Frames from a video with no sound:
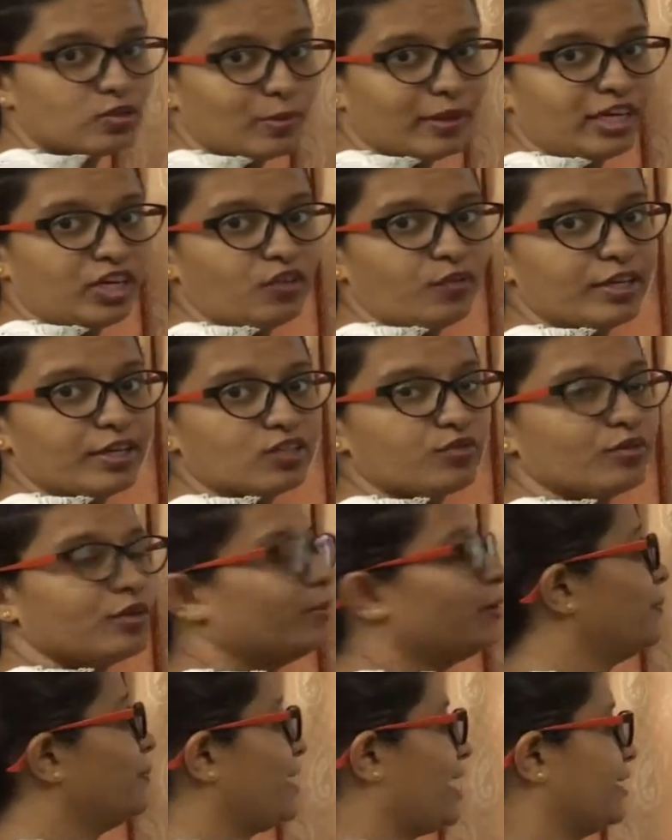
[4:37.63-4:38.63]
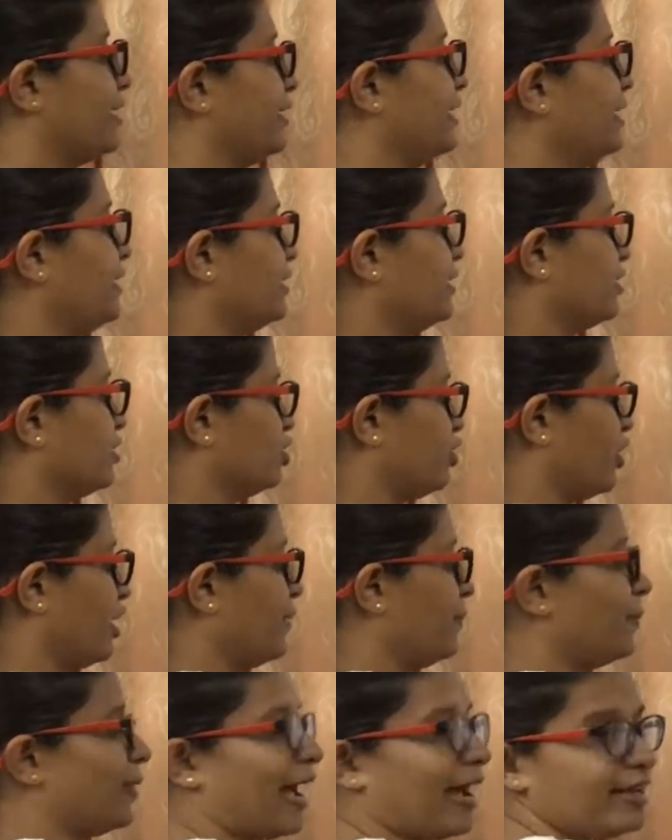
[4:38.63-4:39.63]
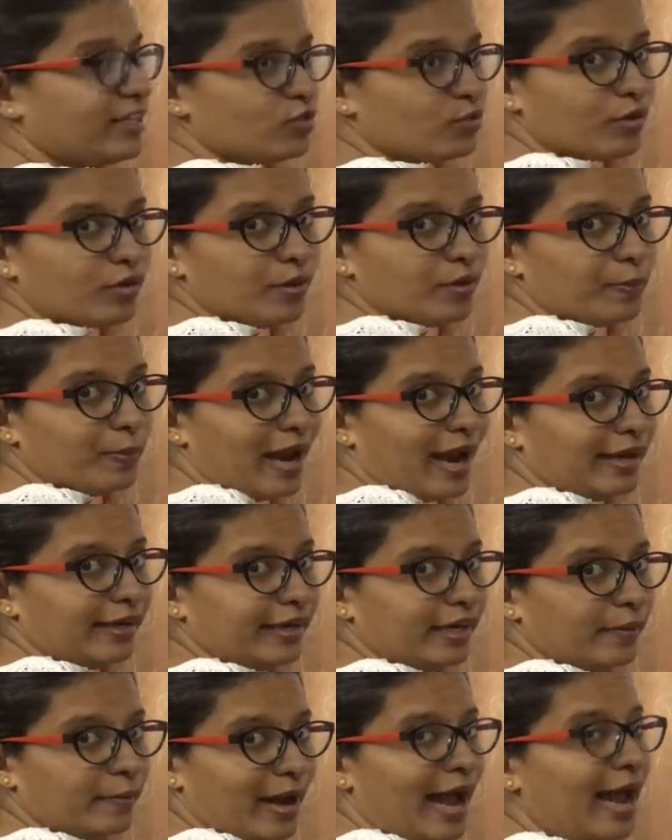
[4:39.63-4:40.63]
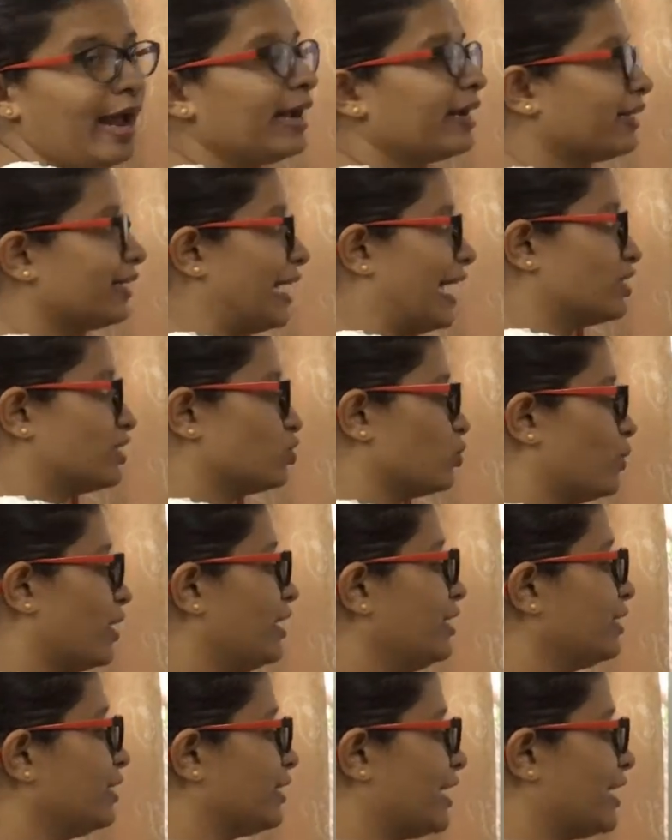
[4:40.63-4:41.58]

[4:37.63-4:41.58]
many trees will be planted. 3 plants will be planted by class 1,